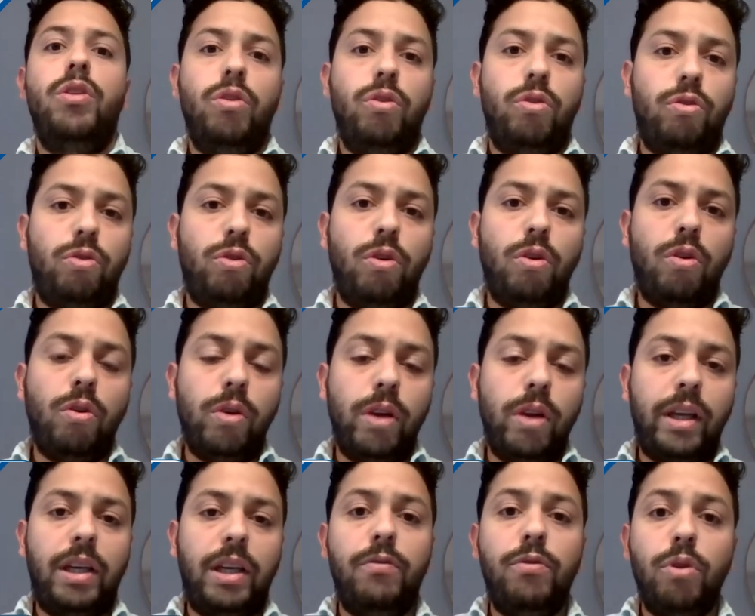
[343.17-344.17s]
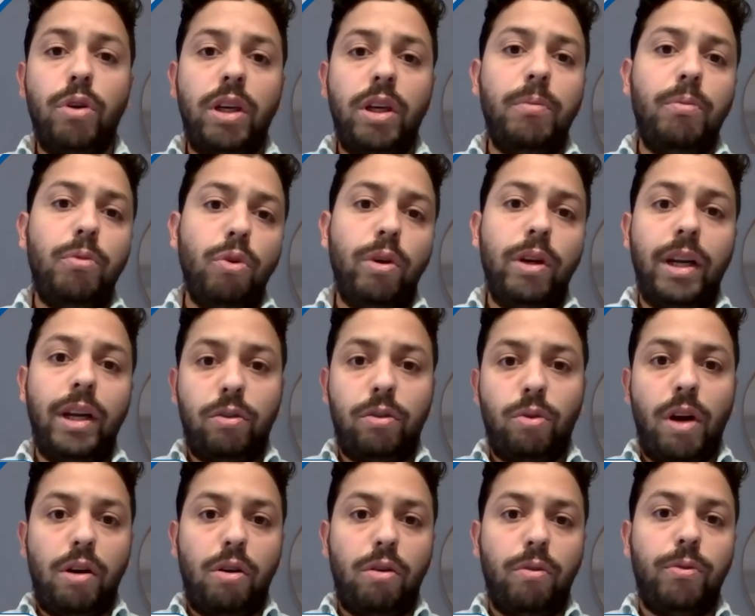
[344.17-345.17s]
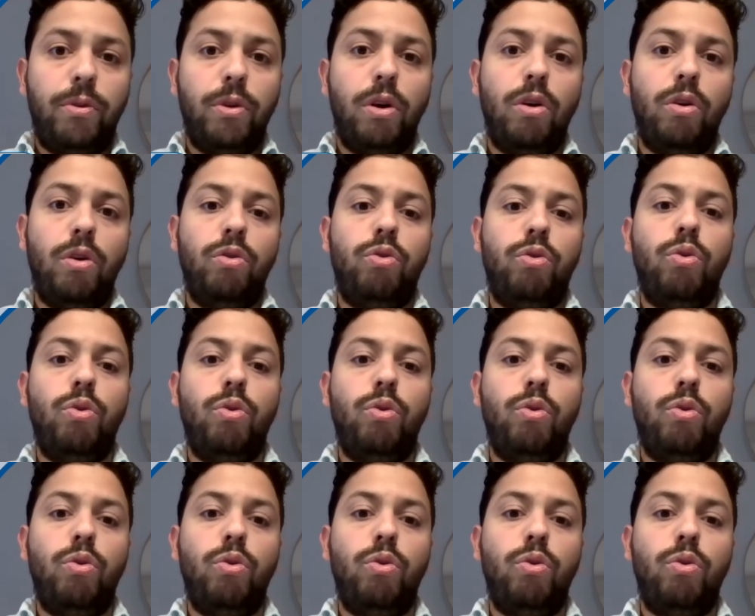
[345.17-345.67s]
So like if you keep doing a track of those,